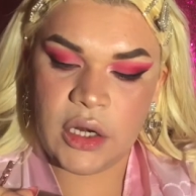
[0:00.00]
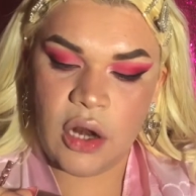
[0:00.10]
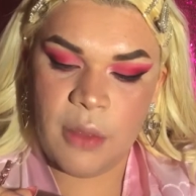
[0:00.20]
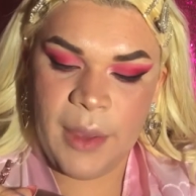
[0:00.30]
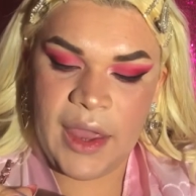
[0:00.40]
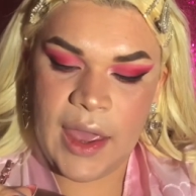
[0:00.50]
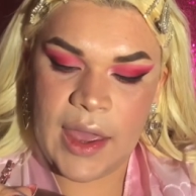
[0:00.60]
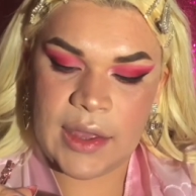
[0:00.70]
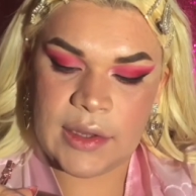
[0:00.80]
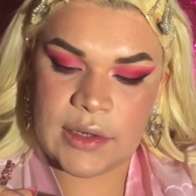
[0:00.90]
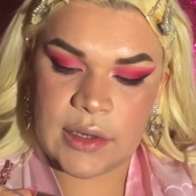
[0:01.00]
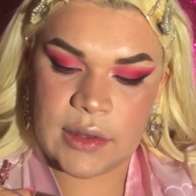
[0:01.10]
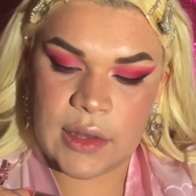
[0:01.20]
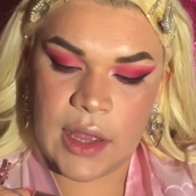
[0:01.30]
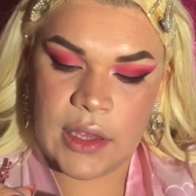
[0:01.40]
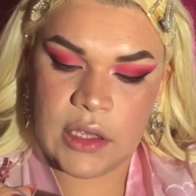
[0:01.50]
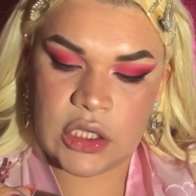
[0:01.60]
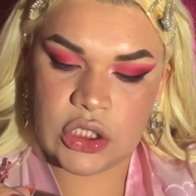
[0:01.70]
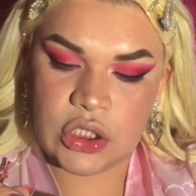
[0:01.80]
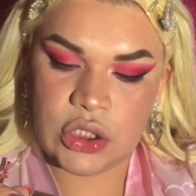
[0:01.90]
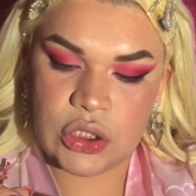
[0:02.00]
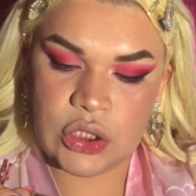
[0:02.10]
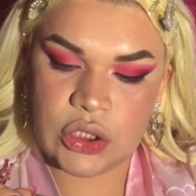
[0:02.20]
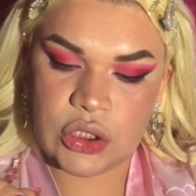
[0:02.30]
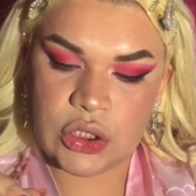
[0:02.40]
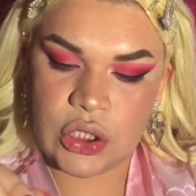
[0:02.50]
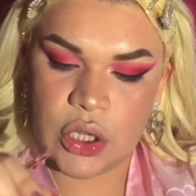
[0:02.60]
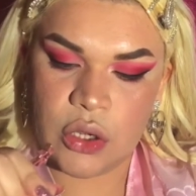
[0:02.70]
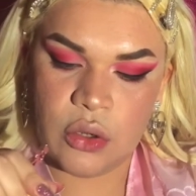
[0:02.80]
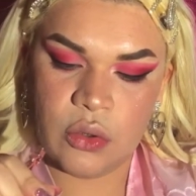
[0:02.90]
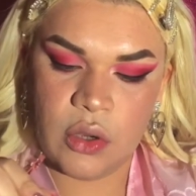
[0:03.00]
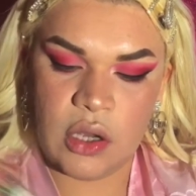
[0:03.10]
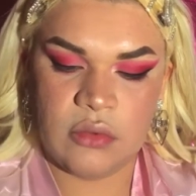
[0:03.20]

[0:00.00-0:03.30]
on my hand like so.